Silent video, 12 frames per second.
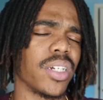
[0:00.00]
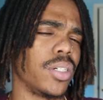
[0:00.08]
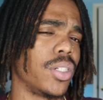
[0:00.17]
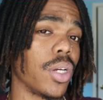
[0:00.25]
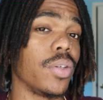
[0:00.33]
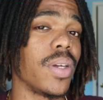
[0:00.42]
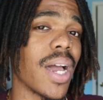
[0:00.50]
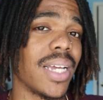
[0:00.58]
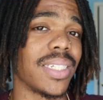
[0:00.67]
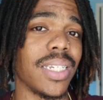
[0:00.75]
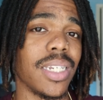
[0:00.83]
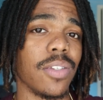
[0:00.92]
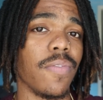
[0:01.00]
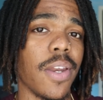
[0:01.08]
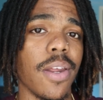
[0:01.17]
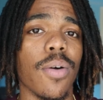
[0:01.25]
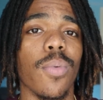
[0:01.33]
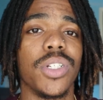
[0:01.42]
can show you guys in this
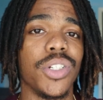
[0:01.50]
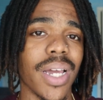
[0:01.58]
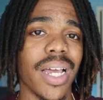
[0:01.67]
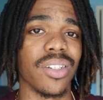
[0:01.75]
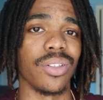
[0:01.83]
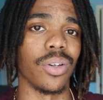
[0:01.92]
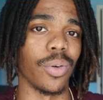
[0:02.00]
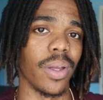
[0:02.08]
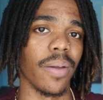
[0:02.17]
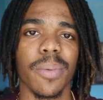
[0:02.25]
video what you guys are doing.